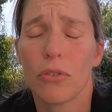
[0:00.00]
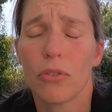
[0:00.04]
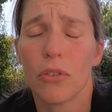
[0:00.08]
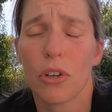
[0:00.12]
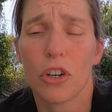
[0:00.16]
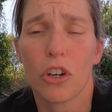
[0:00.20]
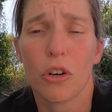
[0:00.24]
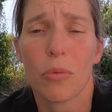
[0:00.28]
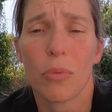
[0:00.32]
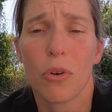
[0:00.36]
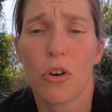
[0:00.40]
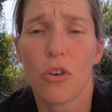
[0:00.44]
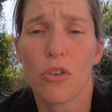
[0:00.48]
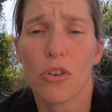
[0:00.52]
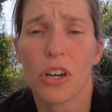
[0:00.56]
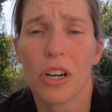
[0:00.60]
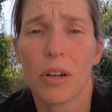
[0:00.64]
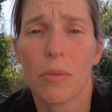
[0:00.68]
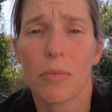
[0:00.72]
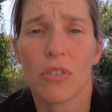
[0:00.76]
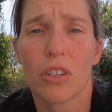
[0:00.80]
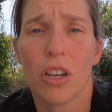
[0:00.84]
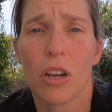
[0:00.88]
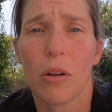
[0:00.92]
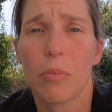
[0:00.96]
look her
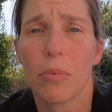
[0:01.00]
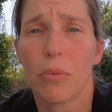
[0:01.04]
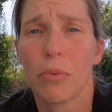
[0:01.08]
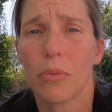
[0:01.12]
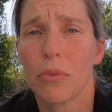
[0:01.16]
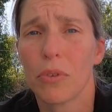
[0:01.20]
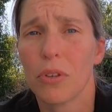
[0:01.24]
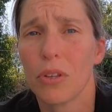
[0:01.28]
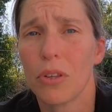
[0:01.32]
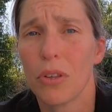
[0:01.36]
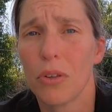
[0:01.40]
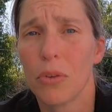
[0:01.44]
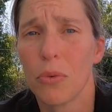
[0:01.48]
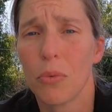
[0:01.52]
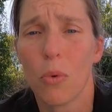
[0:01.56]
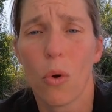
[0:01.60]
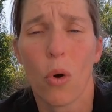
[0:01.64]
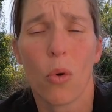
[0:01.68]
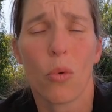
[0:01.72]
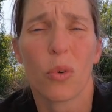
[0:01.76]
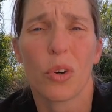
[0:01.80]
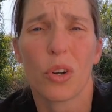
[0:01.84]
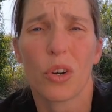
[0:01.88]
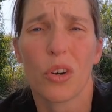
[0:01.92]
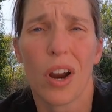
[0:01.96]
programs up. You
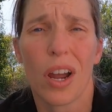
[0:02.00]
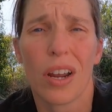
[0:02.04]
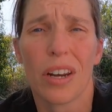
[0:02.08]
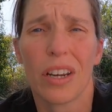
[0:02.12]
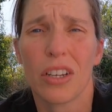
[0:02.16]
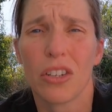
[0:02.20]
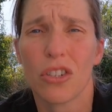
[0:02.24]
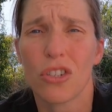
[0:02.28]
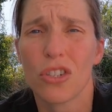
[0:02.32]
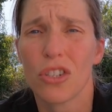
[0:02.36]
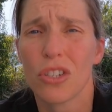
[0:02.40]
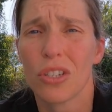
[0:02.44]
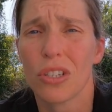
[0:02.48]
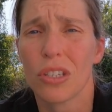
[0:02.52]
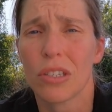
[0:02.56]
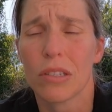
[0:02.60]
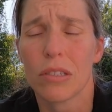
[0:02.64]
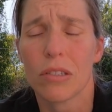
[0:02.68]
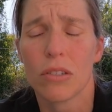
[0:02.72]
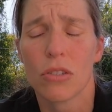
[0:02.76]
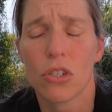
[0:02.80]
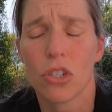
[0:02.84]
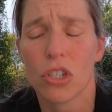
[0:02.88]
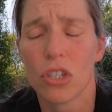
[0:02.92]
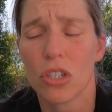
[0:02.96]
won't regret it. She
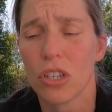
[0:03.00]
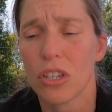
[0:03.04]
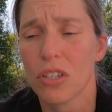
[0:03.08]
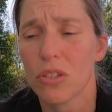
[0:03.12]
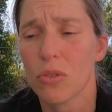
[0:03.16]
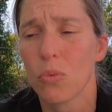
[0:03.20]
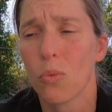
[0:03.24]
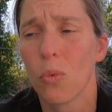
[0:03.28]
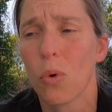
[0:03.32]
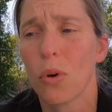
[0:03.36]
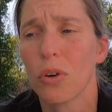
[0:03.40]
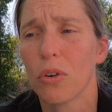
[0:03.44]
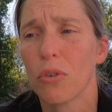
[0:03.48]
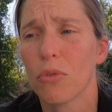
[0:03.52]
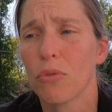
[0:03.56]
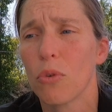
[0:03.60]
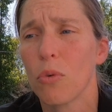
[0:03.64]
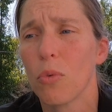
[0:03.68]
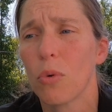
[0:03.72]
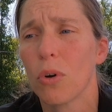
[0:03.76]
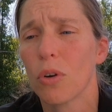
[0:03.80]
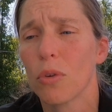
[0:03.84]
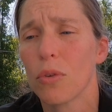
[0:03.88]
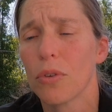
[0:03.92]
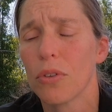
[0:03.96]
does
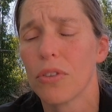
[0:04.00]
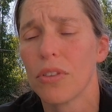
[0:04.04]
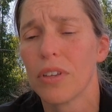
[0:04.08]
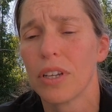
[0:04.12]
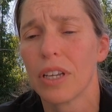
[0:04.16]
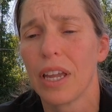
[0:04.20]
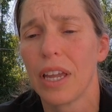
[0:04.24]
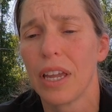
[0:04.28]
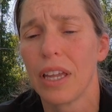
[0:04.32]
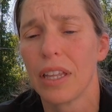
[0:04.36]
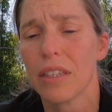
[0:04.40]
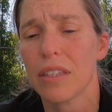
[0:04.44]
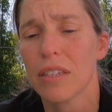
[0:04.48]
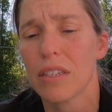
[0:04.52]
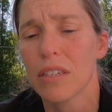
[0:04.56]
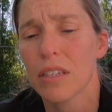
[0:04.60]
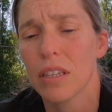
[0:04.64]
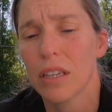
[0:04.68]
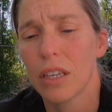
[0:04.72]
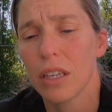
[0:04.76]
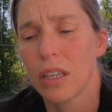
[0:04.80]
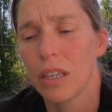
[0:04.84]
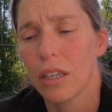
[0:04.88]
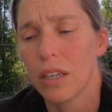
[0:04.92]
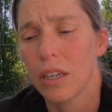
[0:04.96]
wonderful work with the kids.
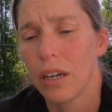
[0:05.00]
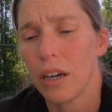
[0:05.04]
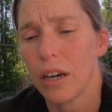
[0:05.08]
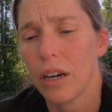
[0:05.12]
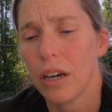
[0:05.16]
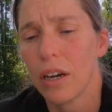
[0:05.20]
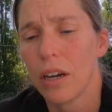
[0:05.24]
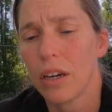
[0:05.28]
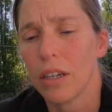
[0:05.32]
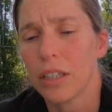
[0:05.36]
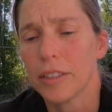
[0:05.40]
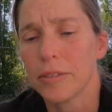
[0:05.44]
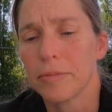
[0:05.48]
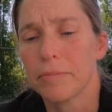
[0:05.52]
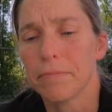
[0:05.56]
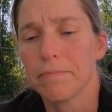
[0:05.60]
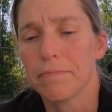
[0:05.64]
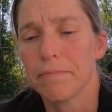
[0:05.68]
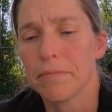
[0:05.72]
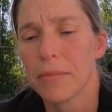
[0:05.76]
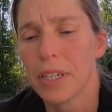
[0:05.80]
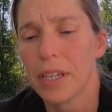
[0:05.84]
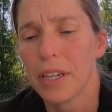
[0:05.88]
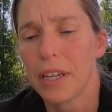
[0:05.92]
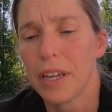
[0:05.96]

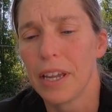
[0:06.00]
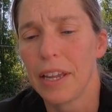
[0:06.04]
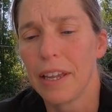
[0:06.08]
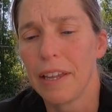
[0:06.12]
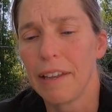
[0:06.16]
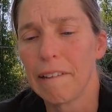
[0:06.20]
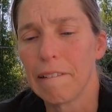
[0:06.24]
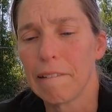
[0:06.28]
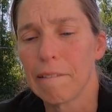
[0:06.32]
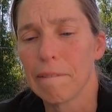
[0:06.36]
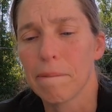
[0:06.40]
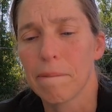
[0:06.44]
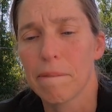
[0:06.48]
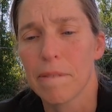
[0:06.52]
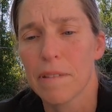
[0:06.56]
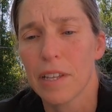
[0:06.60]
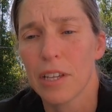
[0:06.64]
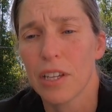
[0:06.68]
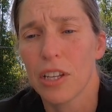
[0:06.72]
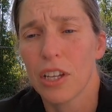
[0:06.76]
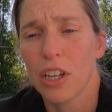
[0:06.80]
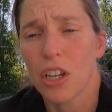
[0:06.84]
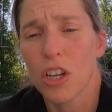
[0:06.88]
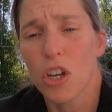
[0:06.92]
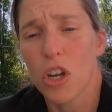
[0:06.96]
And
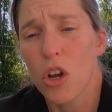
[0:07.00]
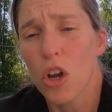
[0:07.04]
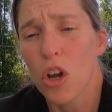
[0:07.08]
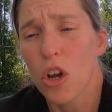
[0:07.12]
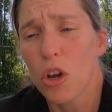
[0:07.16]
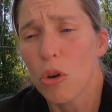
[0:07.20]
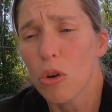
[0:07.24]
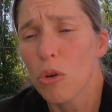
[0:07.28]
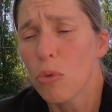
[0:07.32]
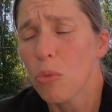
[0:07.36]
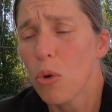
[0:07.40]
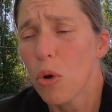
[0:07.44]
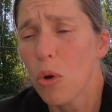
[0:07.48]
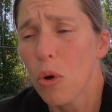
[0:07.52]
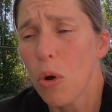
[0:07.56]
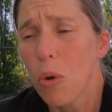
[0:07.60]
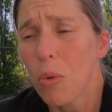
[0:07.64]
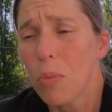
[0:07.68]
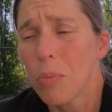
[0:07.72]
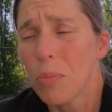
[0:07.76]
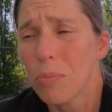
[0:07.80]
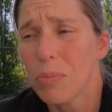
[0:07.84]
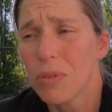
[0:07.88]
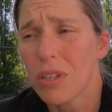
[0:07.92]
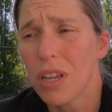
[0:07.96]

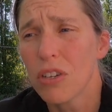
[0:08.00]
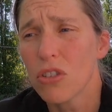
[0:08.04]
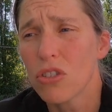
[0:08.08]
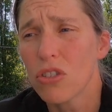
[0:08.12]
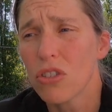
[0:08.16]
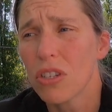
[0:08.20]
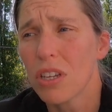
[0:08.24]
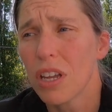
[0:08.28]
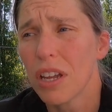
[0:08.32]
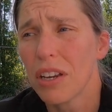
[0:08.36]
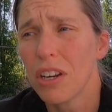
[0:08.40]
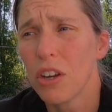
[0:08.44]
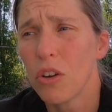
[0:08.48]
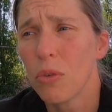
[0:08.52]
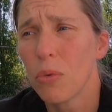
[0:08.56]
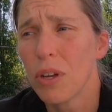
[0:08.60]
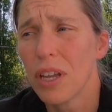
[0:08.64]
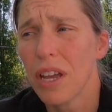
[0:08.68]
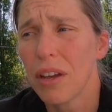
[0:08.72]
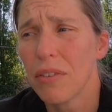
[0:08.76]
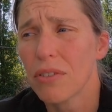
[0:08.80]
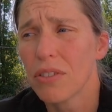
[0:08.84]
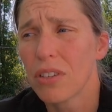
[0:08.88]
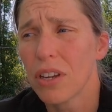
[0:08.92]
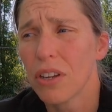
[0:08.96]
potentially, I know
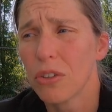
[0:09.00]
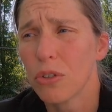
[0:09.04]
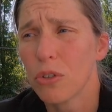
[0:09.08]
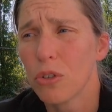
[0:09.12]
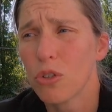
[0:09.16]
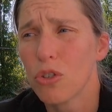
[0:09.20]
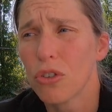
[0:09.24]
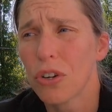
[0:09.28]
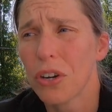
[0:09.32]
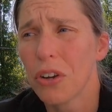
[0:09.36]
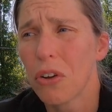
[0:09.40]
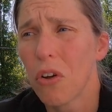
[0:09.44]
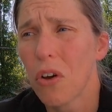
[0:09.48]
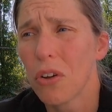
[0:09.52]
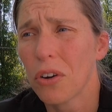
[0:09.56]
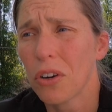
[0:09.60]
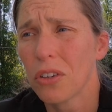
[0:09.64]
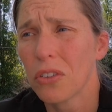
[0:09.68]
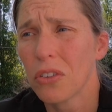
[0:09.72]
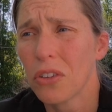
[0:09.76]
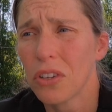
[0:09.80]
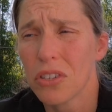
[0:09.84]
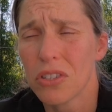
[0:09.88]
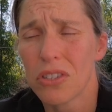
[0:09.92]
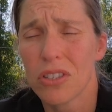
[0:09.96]
we have Scioto Trail on
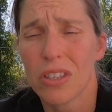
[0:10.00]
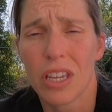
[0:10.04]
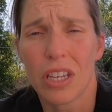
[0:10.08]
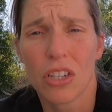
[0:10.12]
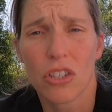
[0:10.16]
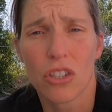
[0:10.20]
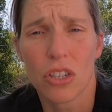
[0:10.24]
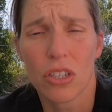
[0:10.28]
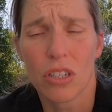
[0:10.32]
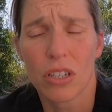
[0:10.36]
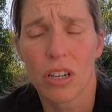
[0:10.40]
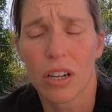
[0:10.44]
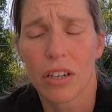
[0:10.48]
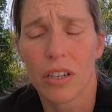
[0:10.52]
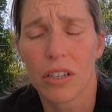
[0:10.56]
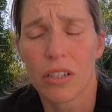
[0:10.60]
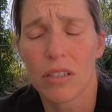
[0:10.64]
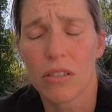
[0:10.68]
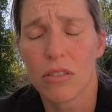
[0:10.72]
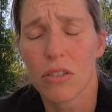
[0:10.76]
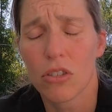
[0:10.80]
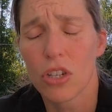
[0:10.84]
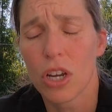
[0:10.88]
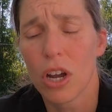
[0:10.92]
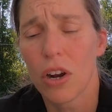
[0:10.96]
our list. They just got
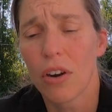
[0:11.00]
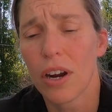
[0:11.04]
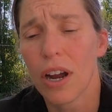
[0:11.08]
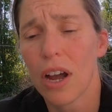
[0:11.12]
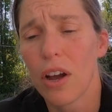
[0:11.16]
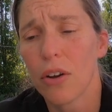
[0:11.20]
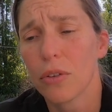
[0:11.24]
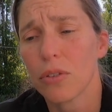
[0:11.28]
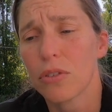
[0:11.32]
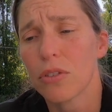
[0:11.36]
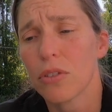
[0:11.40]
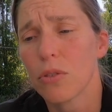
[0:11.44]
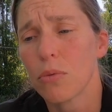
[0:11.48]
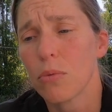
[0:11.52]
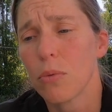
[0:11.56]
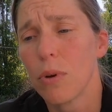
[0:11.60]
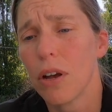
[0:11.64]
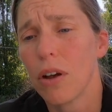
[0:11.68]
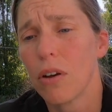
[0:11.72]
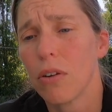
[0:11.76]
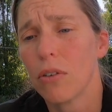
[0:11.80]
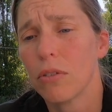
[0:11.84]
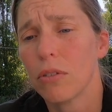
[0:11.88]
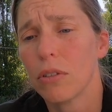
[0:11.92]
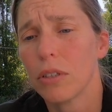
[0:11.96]
a shower house as
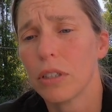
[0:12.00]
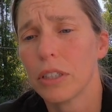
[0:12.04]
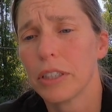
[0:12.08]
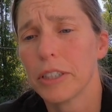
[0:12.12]
well.